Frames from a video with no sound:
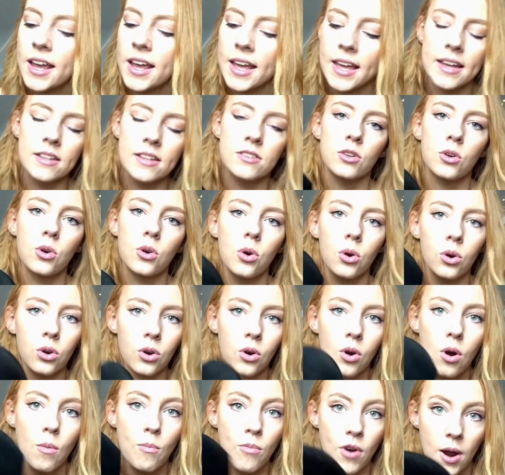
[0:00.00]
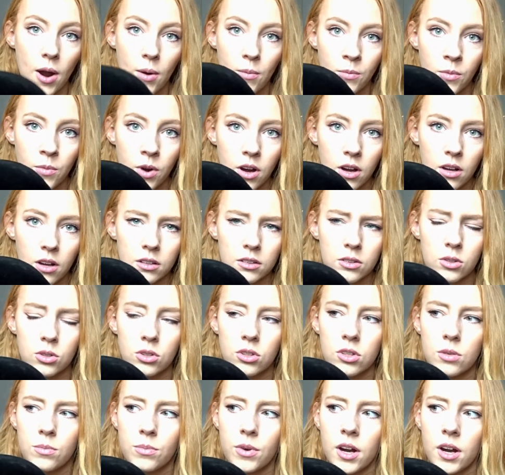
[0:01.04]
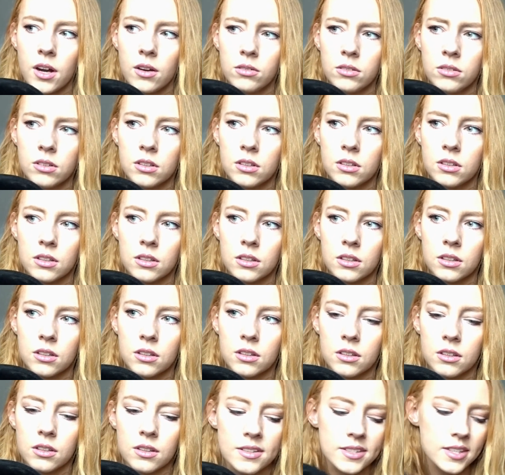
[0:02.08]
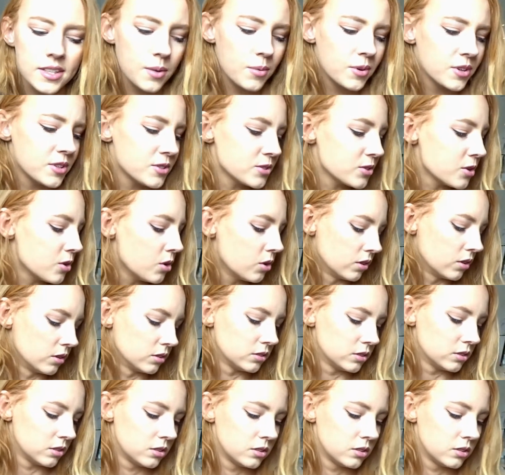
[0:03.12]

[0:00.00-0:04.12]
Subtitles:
It's a cocoa brown one. Cocoa brown? Is that what it's called?